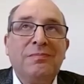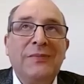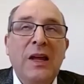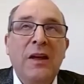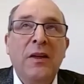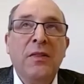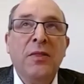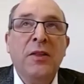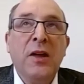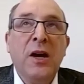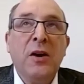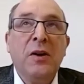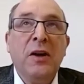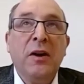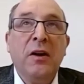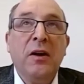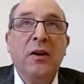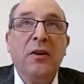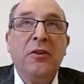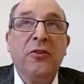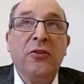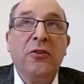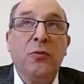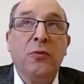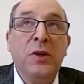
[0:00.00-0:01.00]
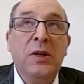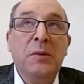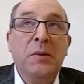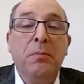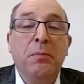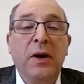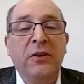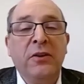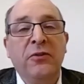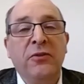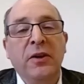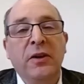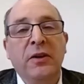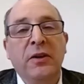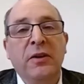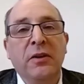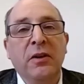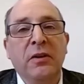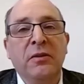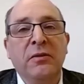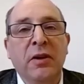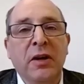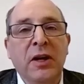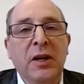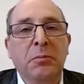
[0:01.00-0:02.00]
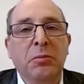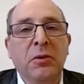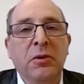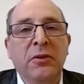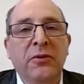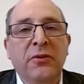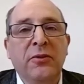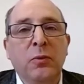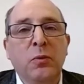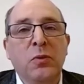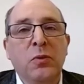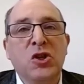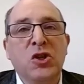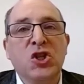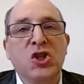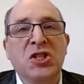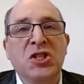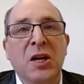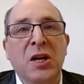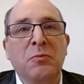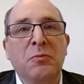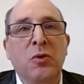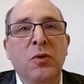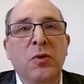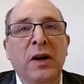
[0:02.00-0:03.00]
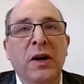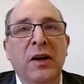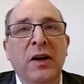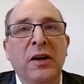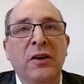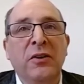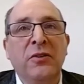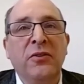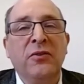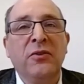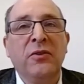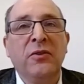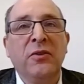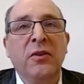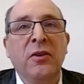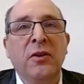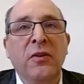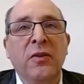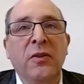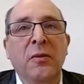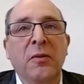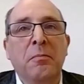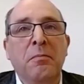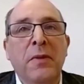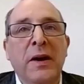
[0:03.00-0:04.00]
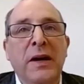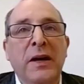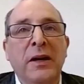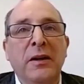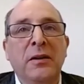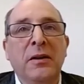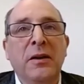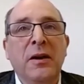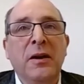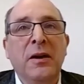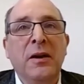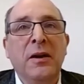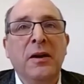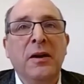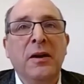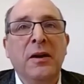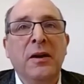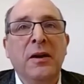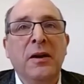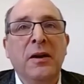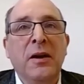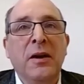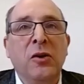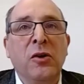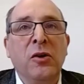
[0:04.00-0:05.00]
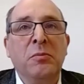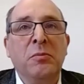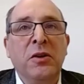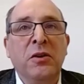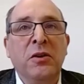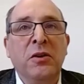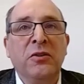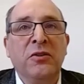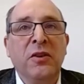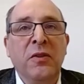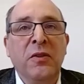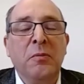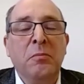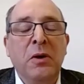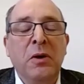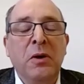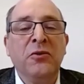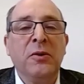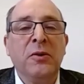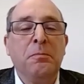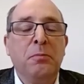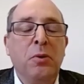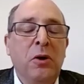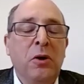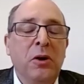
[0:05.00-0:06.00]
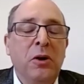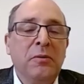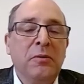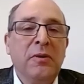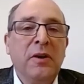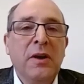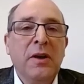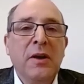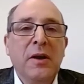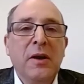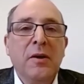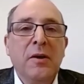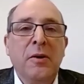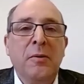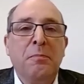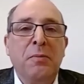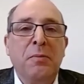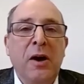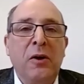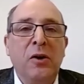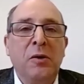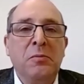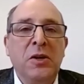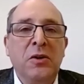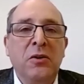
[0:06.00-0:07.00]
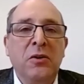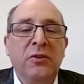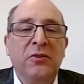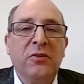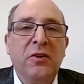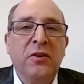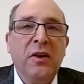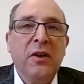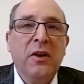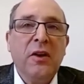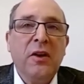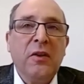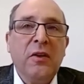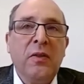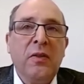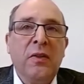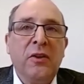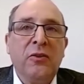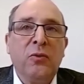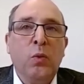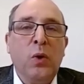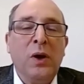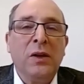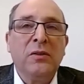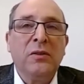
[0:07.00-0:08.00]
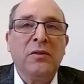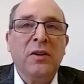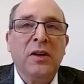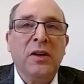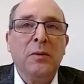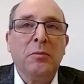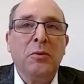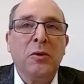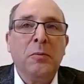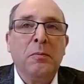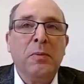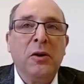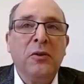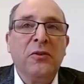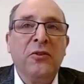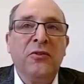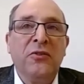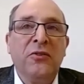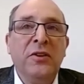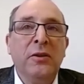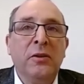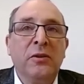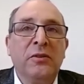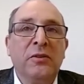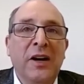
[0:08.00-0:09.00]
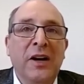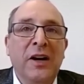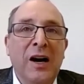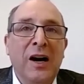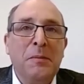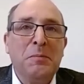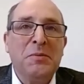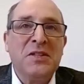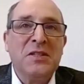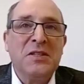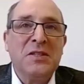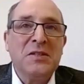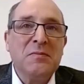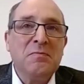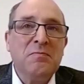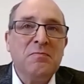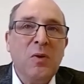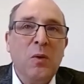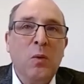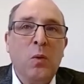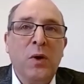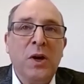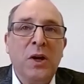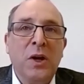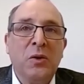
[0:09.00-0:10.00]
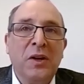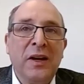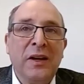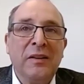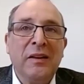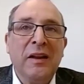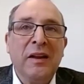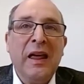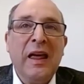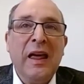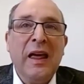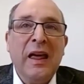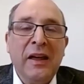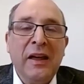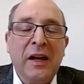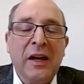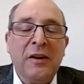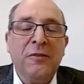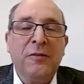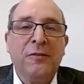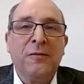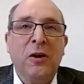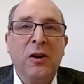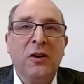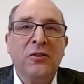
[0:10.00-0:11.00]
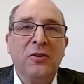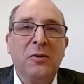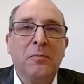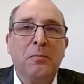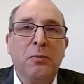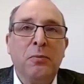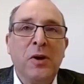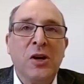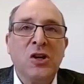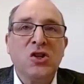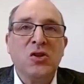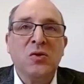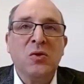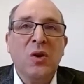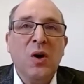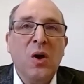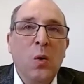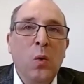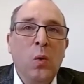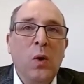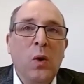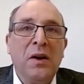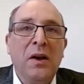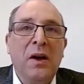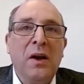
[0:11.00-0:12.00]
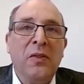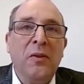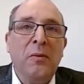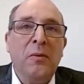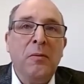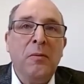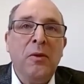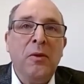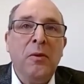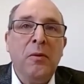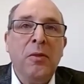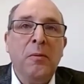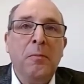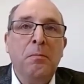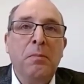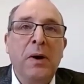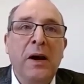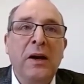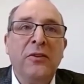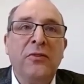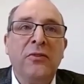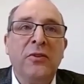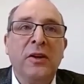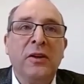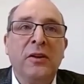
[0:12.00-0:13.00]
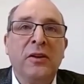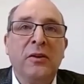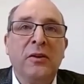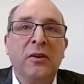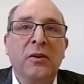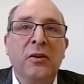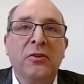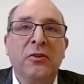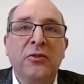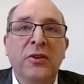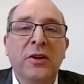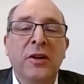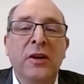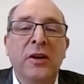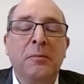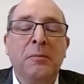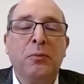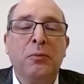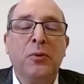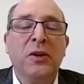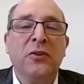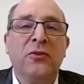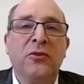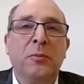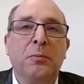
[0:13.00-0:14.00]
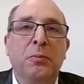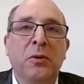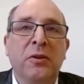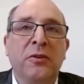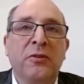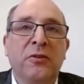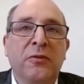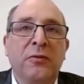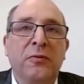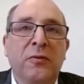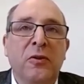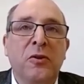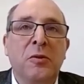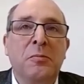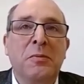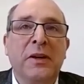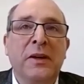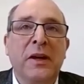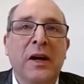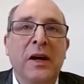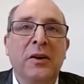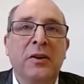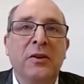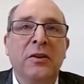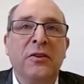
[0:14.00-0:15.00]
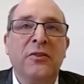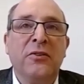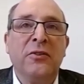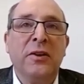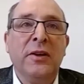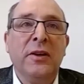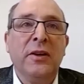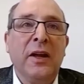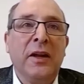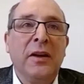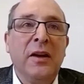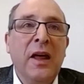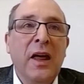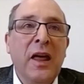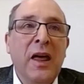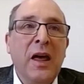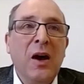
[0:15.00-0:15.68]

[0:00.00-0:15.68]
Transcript: There are 3 basic tables which summarize the main parameters, on the most important parameters. There's one table about seal types, where you can get a first impression what are the basic sealing principles for a mechanical seal and